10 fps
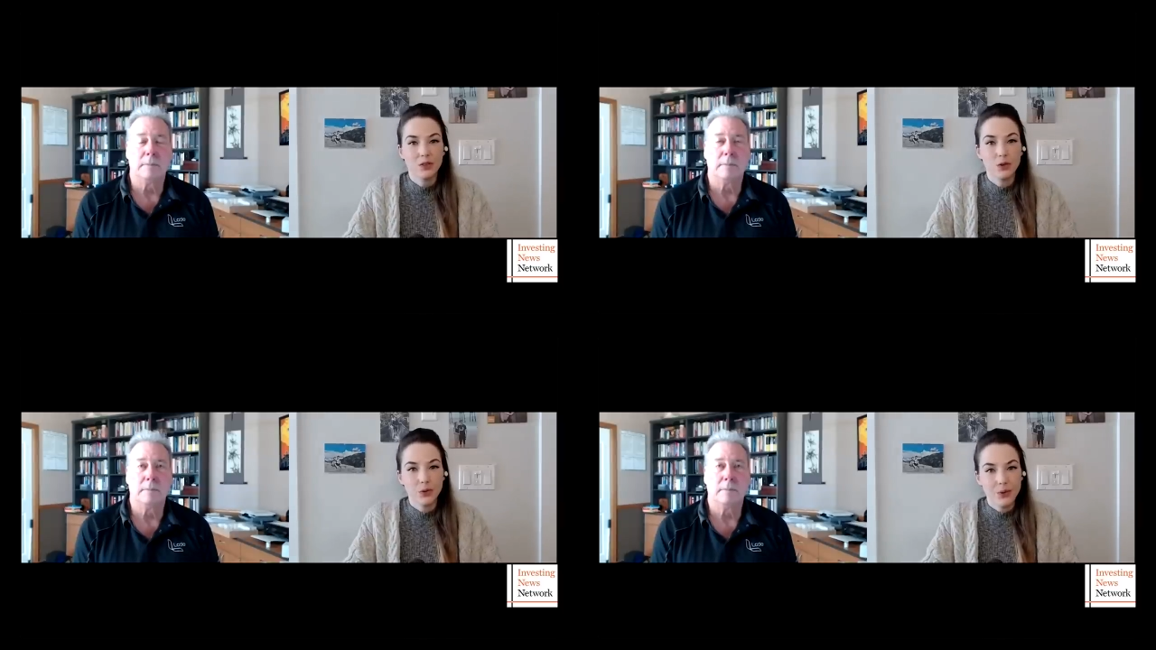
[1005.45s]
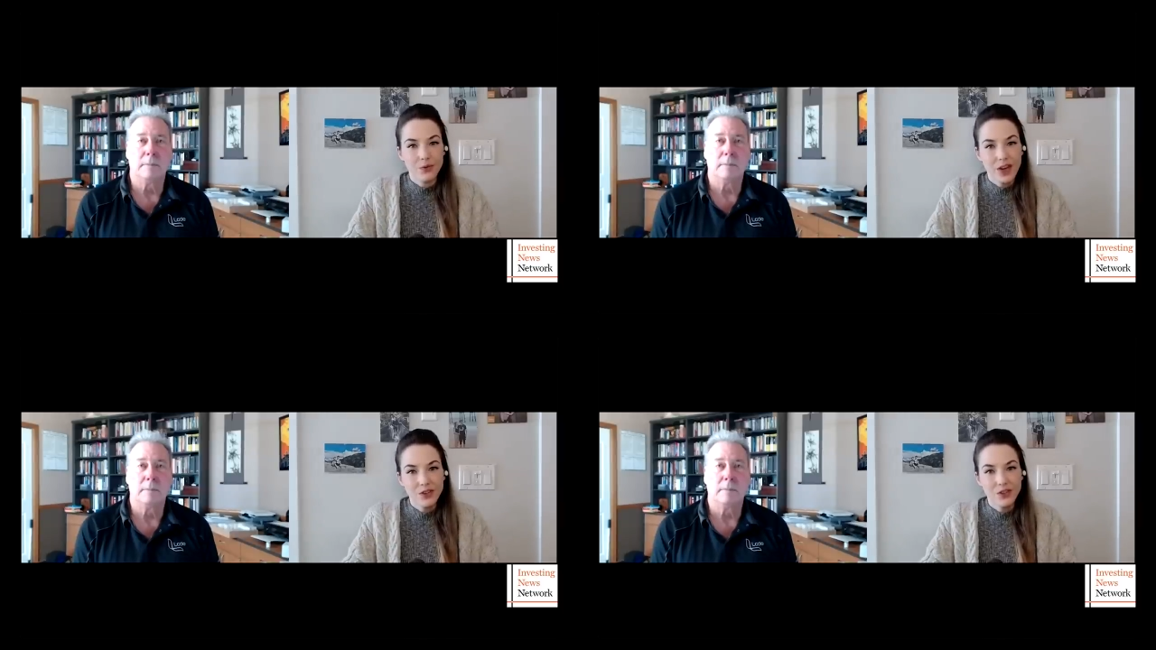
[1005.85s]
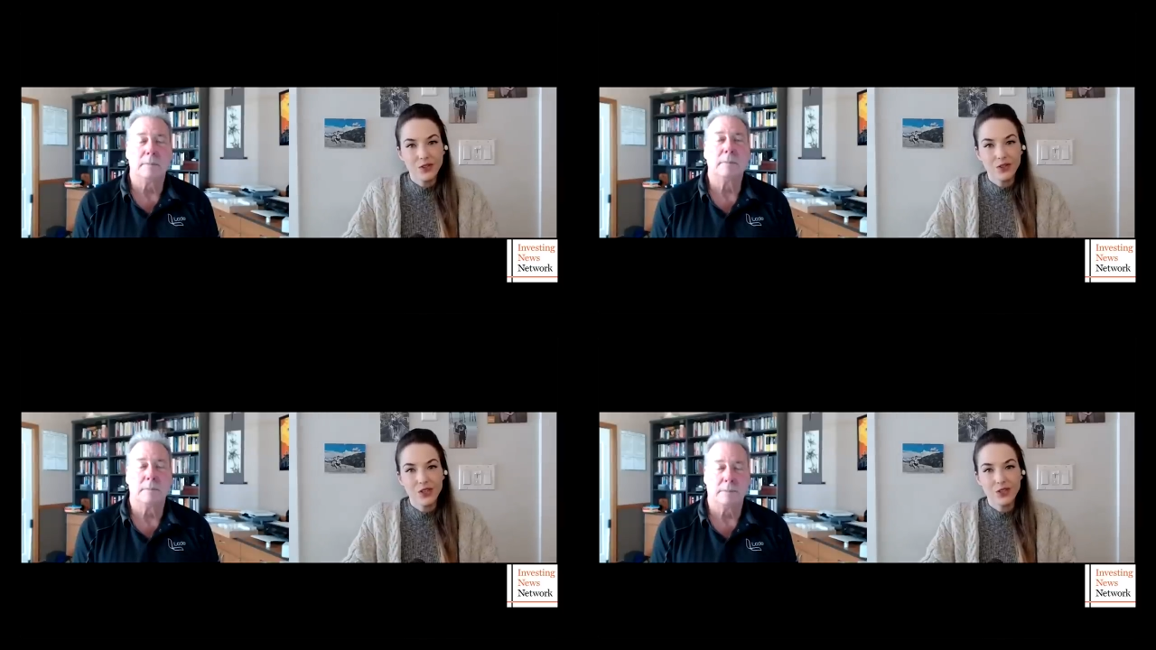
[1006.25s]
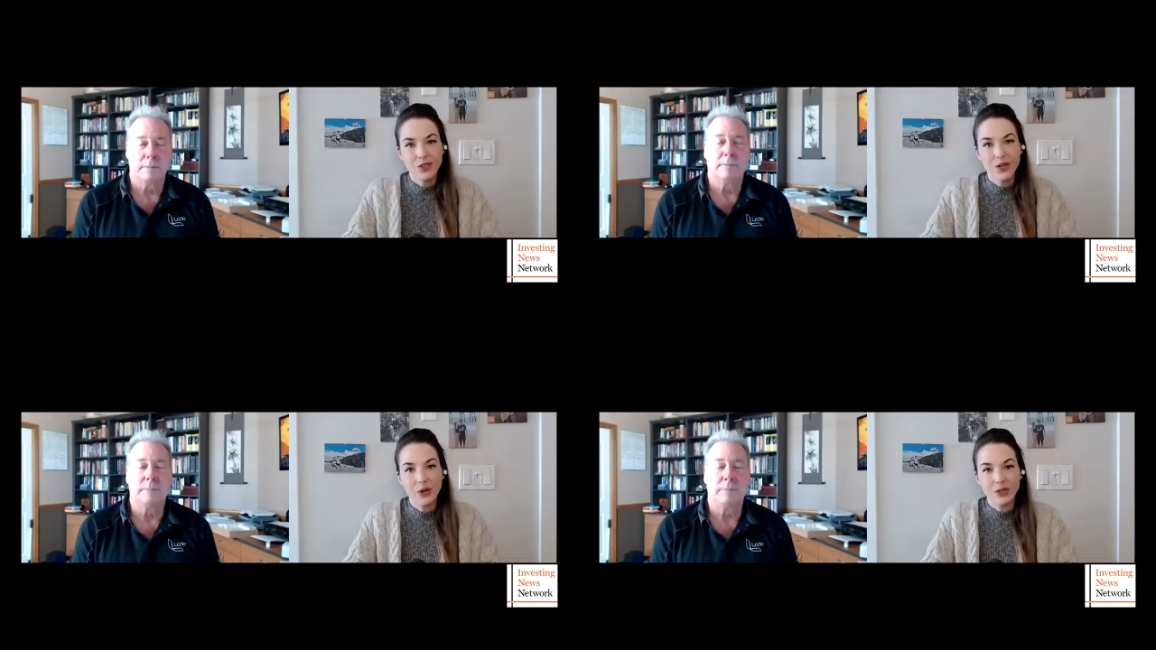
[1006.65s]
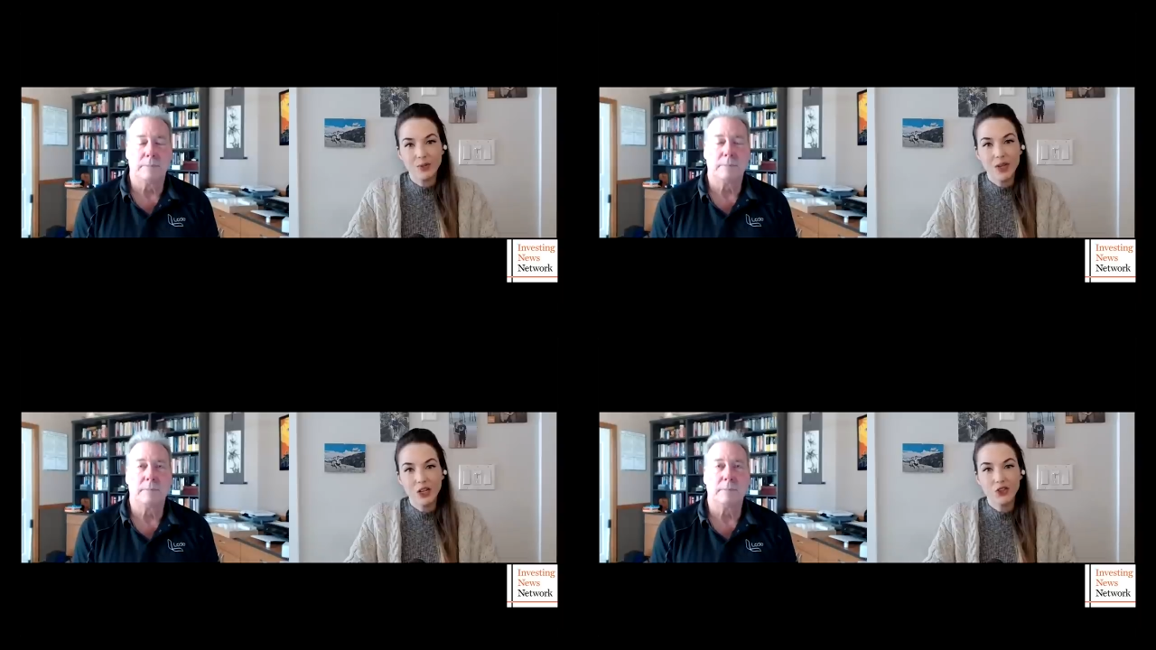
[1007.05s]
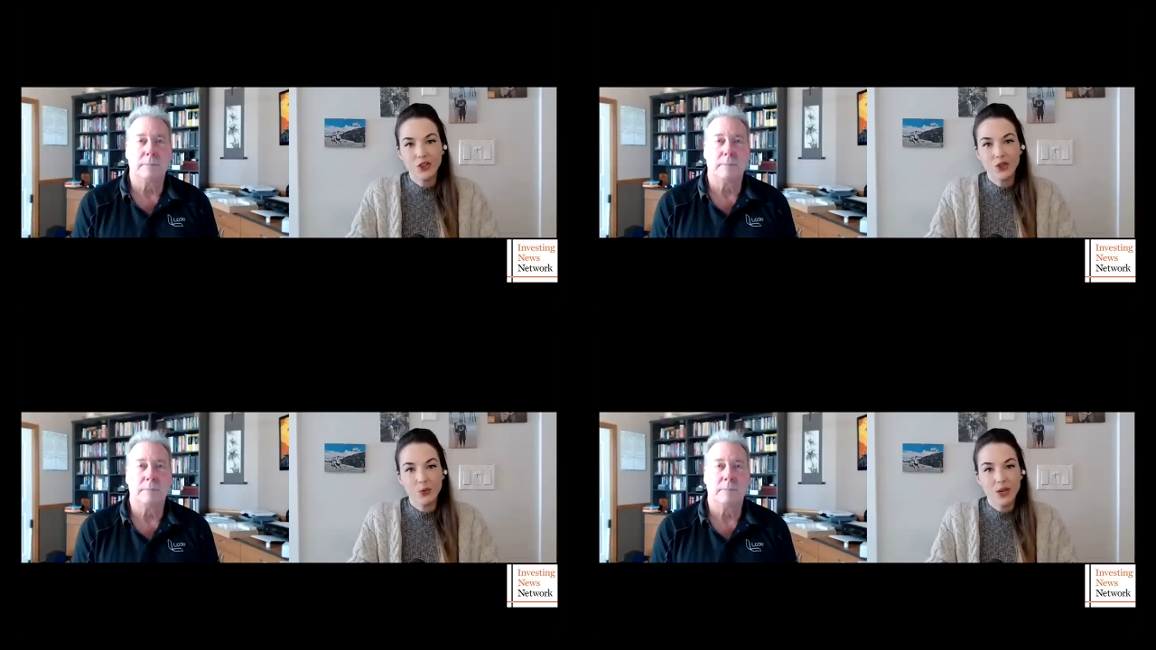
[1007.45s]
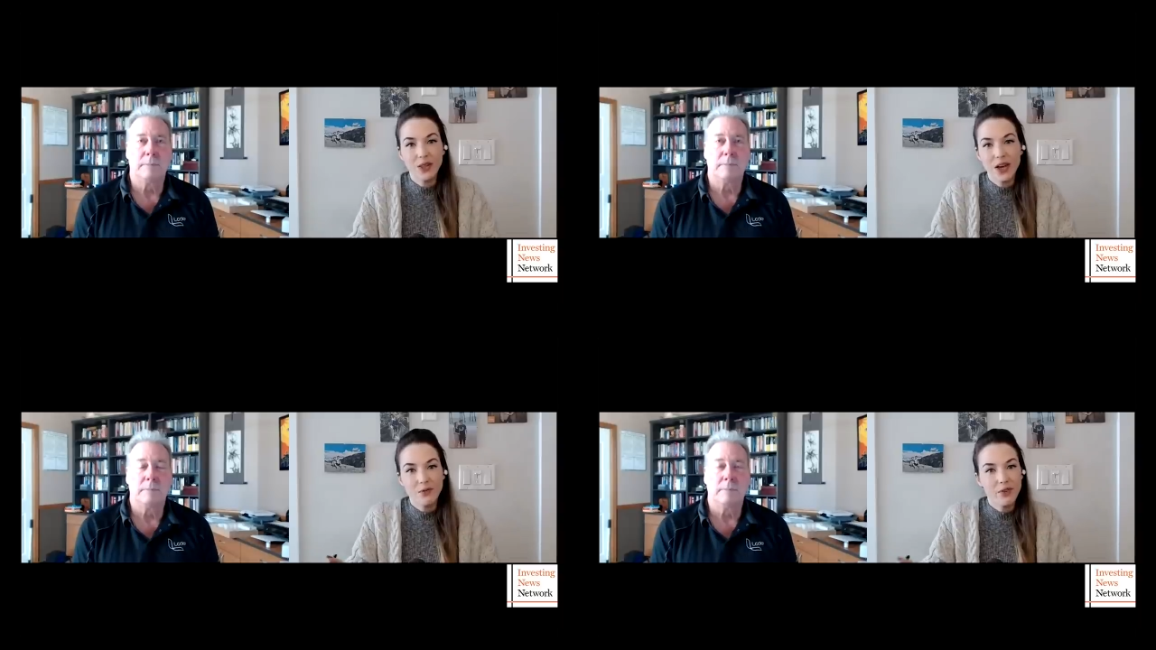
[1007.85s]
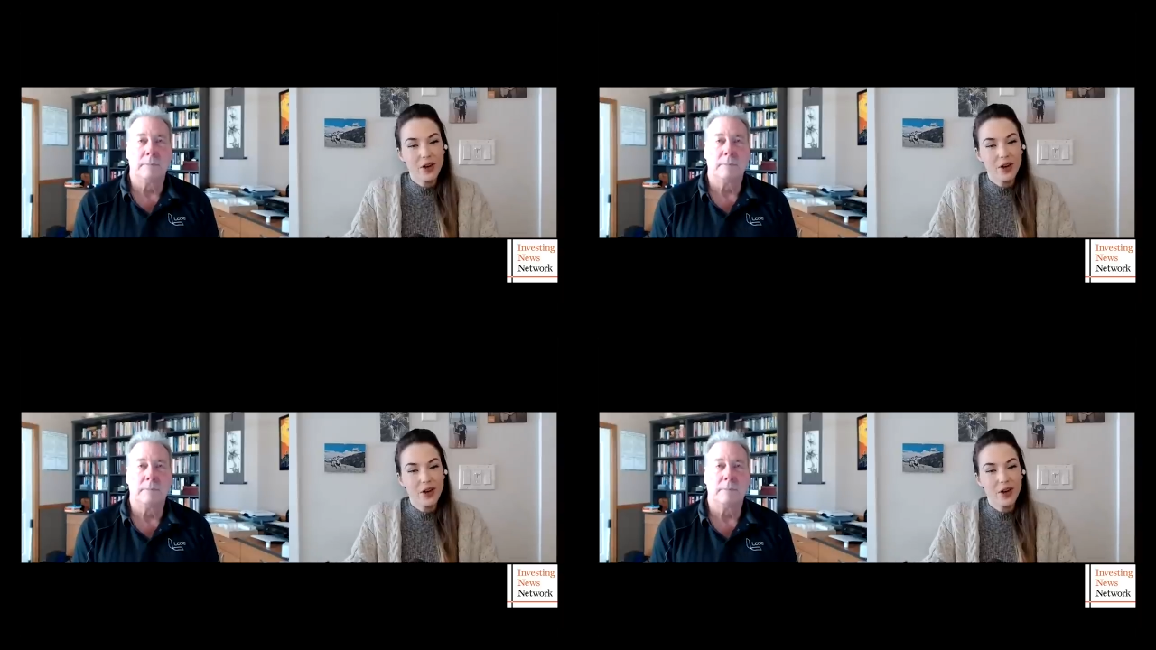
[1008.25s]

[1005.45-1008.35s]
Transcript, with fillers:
Speaker 1: silver investors this year is making sure to read that